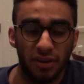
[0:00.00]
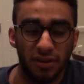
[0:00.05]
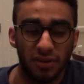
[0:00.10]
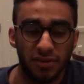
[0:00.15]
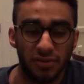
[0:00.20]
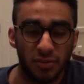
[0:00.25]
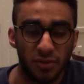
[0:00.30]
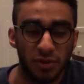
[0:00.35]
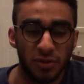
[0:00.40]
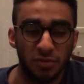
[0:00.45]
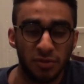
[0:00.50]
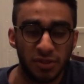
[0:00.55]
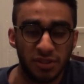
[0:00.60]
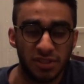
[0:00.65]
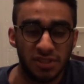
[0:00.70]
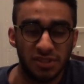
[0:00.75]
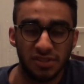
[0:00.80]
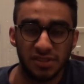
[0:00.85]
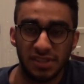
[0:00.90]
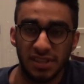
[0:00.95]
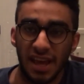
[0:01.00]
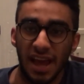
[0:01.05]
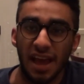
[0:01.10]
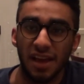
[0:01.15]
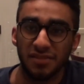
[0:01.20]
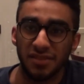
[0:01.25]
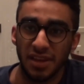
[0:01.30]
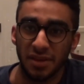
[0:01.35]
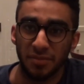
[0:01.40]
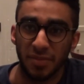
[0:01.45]
Swarthmore students to
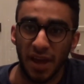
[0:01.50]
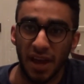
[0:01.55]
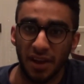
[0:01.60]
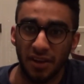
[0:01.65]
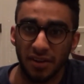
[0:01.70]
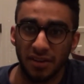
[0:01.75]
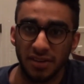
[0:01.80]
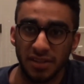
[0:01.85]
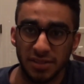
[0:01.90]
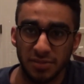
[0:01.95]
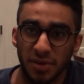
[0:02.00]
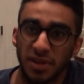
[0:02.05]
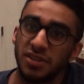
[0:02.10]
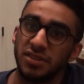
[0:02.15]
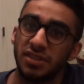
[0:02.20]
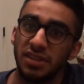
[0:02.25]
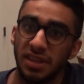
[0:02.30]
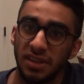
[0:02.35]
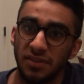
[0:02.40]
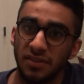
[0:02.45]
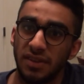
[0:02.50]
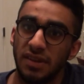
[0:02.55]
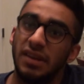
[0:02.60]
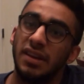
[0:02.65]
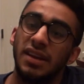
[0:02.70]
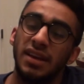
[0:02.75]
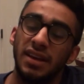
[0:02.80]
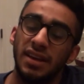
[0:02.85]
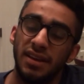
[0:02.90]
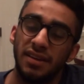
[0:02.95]
have that background, especially given
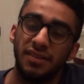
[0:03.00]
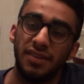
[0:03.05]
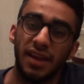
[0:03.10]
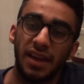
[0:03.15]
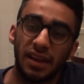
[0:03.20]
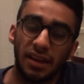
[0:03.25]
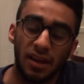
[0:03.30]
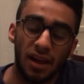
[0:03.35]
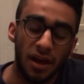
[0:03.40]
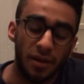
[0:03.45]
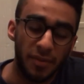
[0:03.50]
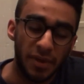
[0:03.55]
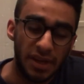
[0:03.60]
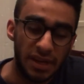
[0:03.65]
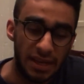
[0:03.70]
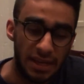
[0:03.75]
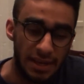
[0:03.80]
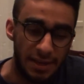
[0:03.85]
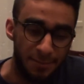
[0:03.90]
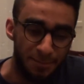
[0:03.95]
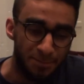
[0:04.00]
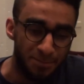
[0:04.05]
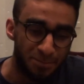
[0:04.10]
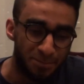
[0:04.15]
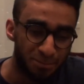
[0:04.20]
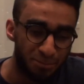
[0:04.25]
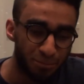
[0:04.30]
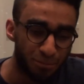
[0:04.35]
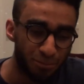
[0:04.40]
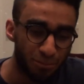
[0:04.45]
that comment.
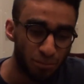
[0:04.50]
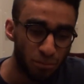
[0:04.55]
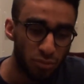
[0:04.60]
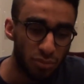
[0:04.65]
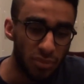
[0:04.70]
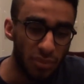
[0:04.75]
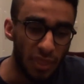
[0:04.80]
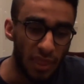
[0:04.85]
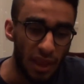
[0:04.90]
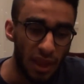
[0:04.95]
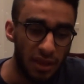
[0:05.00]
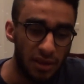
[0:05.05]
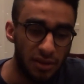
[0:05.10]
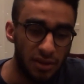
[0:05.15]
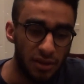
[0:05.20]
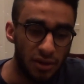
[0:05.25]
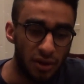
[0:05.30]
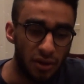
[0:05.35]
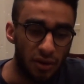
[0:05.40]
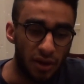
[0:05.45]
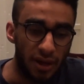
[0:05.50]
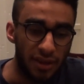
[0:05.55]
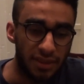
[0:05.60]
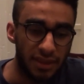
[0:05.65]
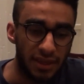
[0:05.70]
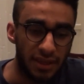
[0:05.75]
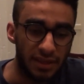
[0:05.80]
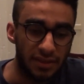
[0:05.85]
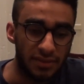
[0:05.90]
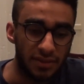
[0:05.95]
And, I
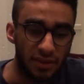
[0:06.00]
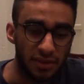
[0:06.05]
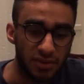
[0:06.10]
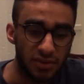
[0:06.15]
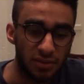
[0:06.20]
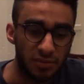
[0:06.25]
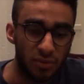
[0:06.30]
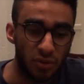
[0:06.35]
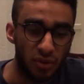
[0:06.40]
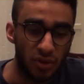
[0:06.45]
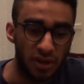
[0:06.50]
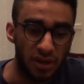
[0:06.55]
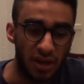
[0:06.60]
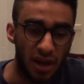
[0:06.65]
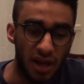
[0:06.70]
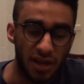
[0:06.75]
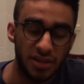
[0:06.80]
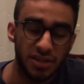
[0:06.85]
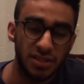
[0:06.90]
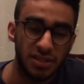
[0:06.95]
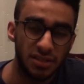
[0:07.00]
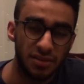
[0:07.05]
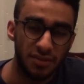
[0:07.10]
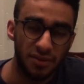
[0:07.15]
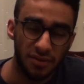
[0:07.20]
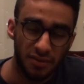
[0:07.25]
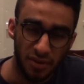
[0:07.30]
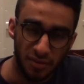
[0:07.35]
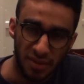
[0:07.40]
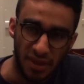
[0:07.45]
think it's also important not just to view
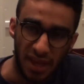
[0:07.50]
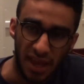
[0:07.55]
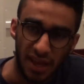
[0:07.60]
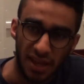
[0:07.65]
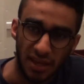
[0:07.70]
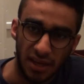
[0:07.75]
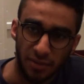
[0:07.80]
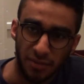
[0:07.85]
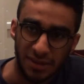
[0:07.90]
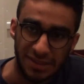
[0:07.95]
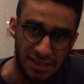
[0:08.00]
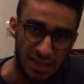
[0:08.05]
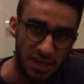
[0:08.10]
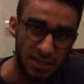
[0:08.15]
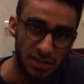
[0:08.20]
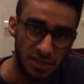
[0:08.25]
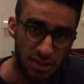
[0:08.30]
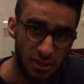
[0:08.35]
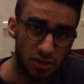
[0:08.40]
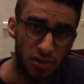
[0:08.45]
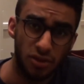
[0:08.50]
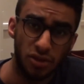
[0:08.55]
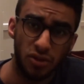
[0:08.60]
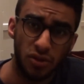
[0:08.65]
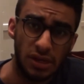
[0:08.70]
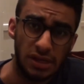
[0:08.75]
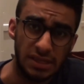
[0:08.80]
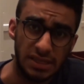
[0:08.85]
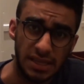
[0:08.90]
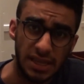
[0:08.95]
it from the academic side. You
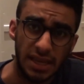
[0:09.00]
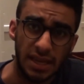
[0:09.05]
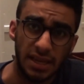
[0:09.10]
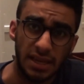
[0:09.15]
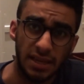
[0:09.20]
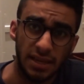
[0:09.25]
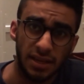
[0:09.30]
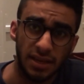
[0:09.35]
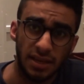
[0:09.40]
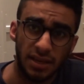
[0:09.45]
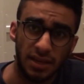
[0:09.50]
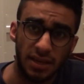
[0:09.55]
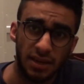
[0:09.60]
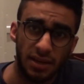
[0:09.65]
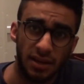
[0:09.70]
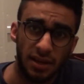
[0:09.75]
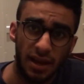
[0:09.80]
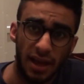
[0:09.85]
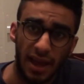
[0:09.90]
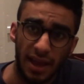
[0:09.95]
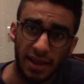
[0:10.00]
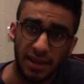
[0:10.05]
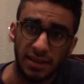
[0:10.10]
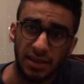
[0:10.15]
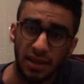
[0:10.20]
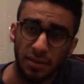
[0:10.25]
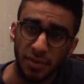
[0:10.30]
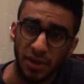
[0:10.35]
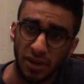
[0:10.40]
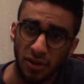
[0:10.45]
can take
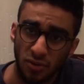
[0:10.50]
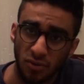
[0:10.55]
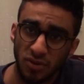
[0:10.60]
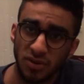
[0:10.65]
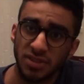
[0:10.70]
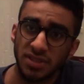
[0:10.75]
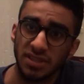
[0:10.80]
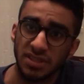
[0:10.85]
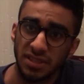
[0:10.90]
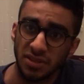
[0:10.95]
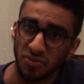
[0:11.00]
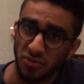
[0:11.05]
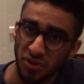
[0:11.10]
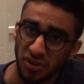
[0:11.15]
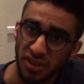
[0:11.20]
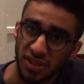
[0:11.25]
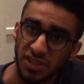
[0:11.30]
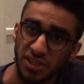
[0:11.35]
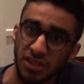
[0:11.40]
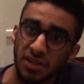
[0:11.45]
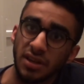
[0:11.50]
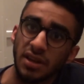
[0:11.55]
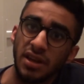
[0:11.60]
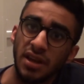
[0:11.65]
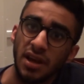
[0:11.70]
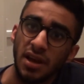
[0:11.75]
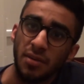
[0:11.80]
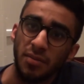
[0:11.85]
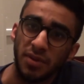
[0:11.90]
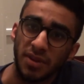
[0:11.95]
academic courses in religion,
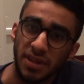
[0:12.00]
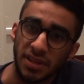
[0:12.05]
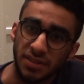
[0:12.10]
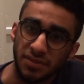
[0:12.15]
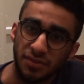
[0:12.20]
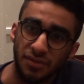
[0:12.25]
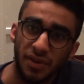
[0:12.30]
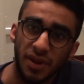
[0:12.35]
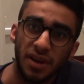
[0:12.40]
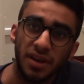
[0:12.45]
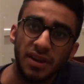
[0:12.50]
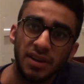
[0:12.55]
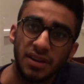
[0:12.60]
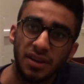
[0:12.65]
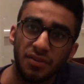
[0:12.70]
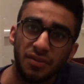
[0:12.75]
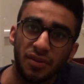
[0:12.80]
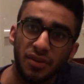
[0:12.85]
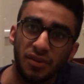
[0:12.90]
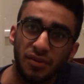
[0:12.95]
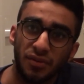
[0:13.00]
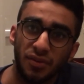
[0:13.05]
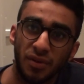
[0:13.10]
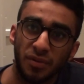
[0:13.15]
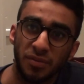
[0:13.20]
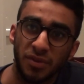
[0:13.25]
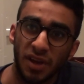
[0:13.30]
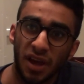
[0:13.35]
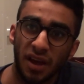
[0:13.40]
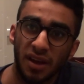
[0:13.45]
but that's very different
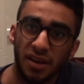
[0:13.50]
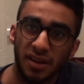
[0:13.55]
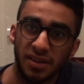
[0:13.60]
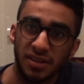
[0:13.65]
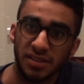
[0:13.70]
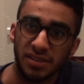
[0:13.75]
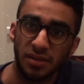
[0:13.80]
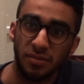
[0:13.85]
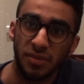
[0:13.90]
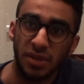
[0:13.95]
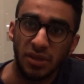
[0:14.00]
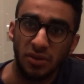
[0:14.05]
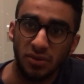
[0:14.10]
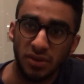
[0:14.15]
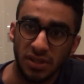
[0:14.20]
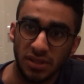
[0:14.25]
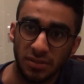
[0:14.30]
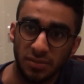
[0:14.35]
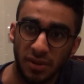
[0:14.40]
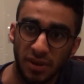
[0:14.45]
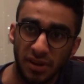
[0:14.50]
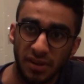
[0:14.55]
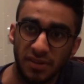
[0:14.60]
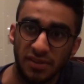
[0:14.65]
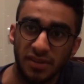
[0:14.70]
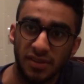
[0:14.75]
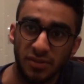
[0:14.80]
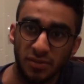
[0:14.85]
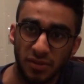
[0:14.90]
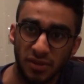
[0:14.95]
from talking to somebody who
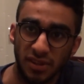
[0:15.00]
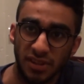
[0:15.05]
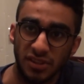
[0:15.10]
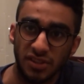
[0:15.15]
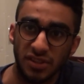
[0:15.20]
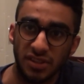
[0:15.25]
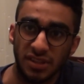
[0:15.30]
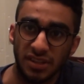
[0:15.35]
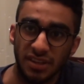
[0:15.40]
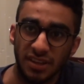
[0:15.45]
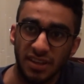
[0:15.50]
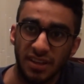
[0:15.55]
experiences religion